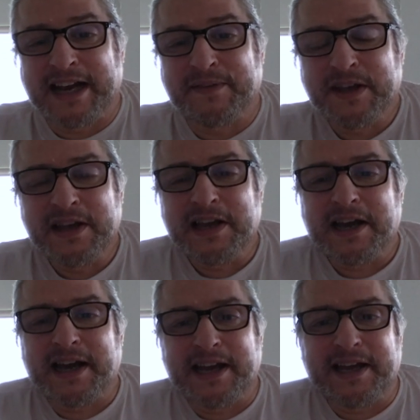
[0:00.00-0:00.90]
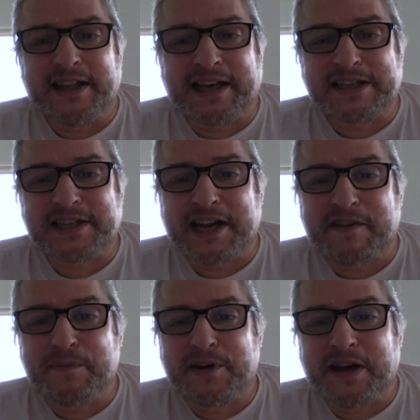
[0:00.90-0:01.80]
I've I like I said I
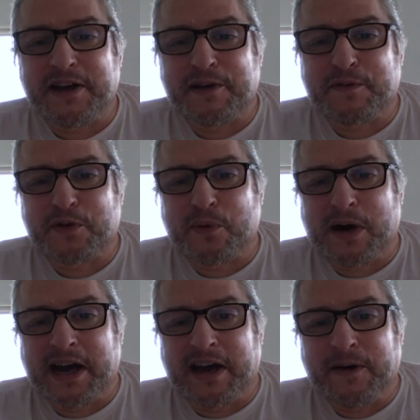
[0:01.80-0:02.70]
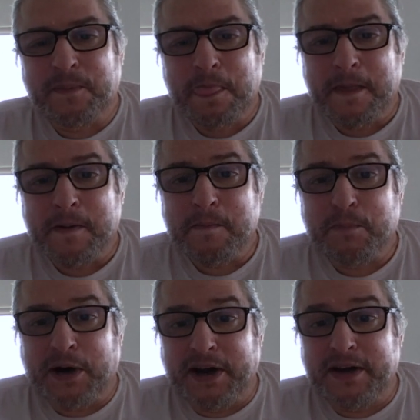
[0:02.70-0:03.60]
haven't been on here for a while,
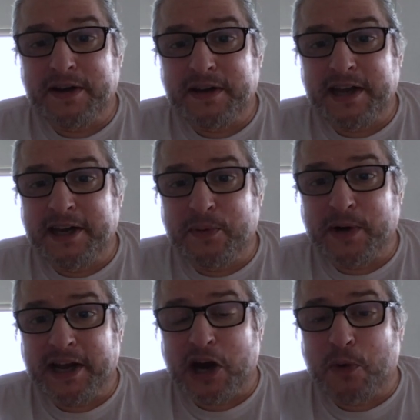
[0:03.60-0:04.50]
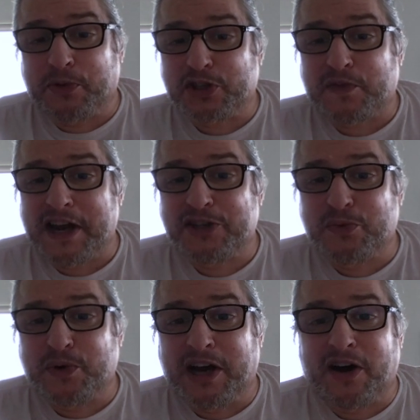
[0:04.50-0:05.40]
but anyway, I hope this finds
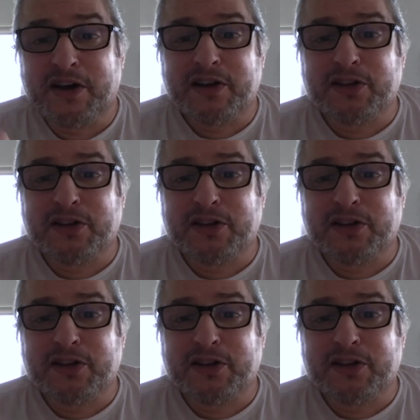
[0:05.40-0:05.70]
you well.